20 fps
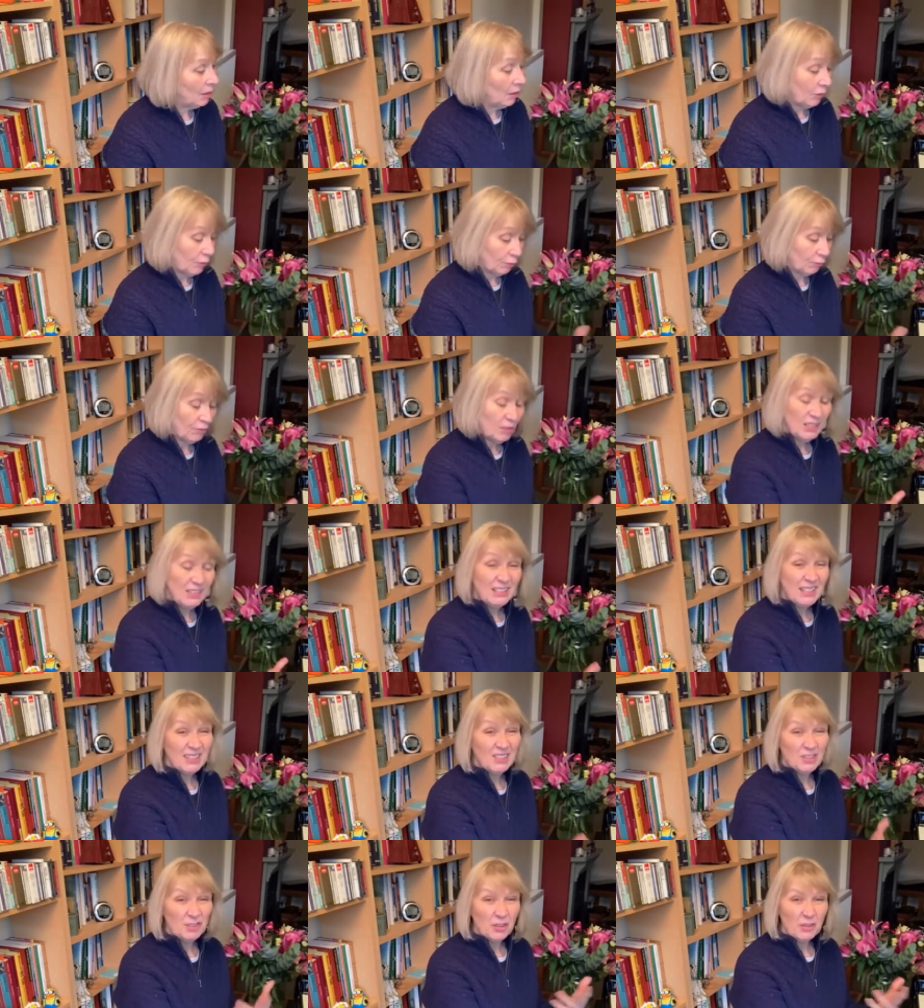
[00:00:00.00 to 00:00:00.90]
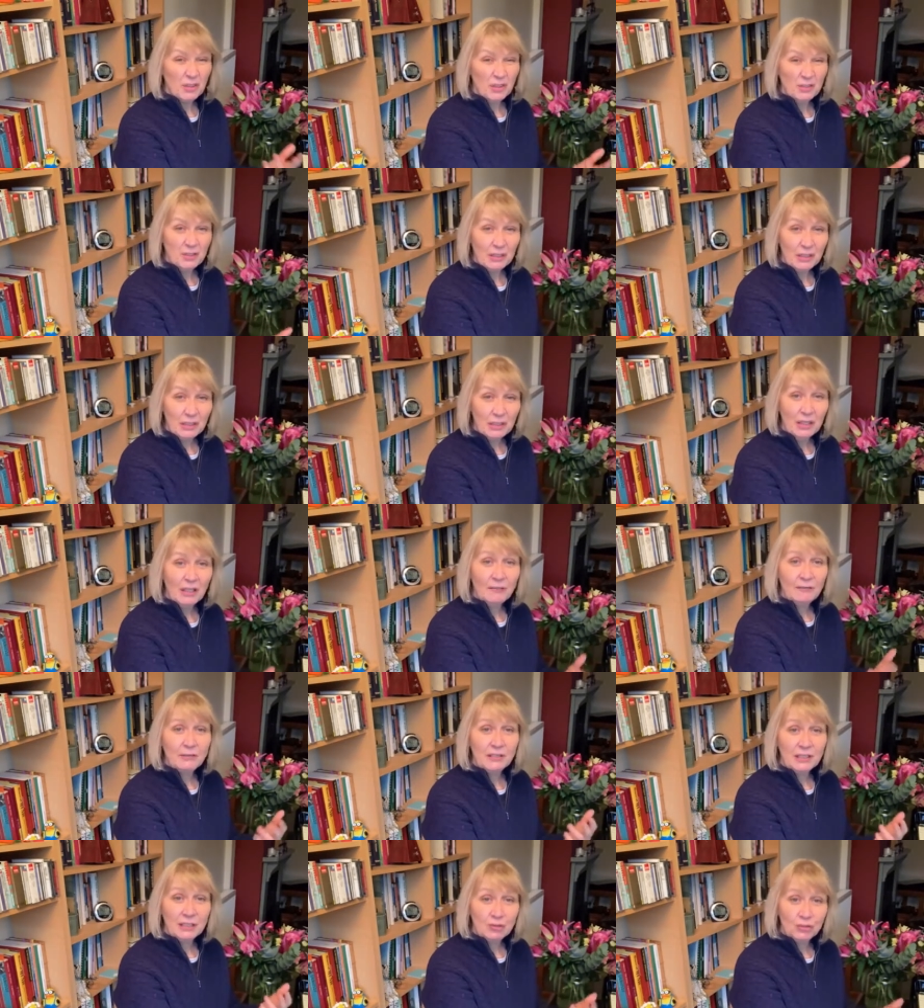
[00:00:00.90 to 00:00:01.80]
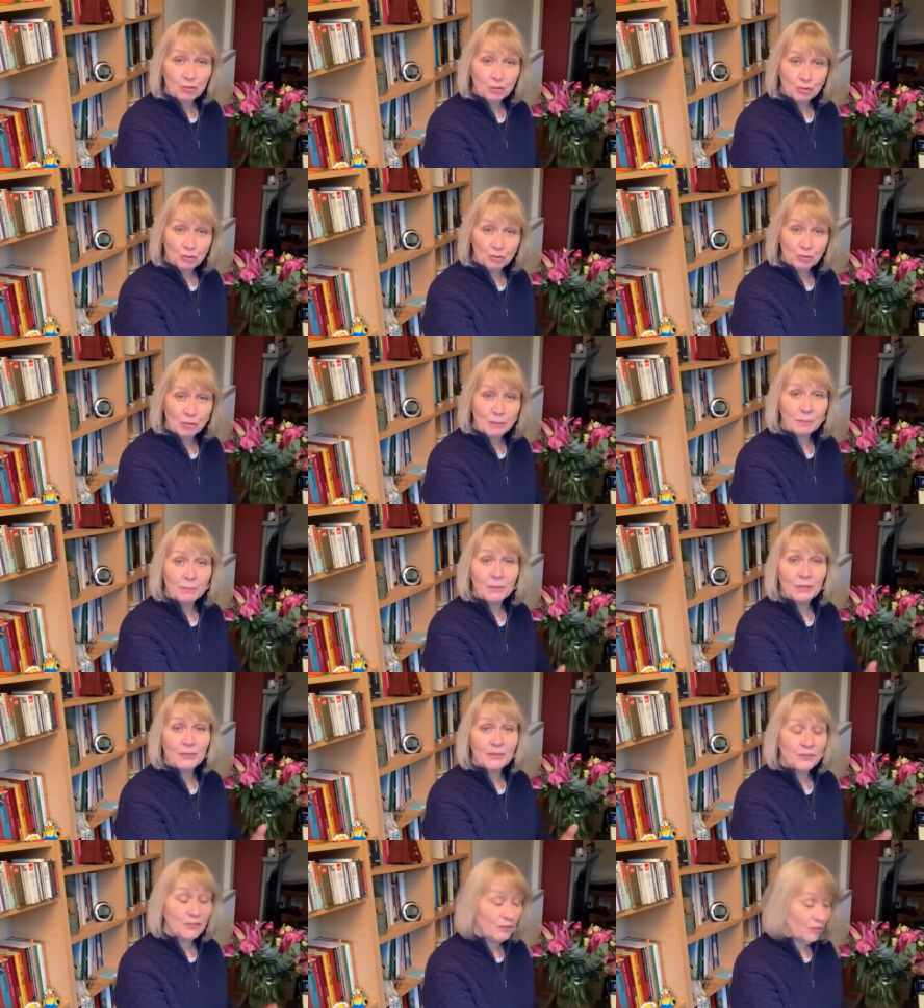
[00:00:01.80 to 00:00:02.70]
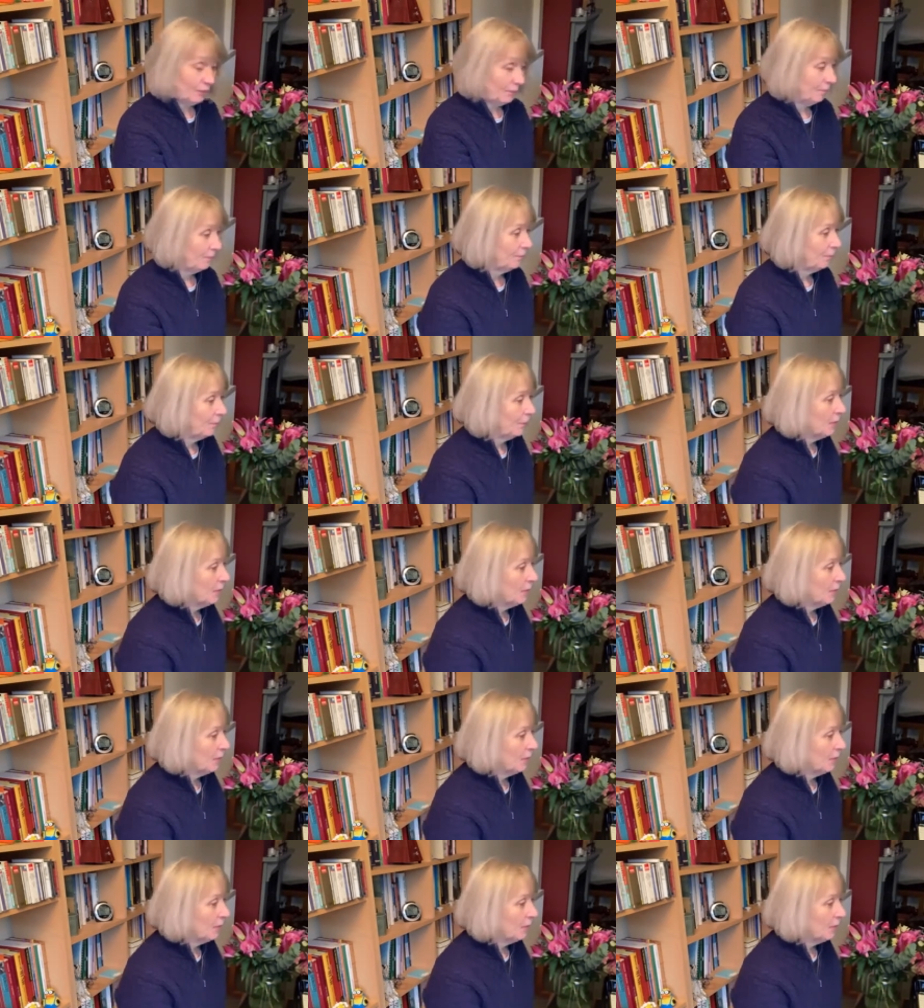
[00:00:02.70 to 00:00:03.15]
The right hand's got those lovely triplets.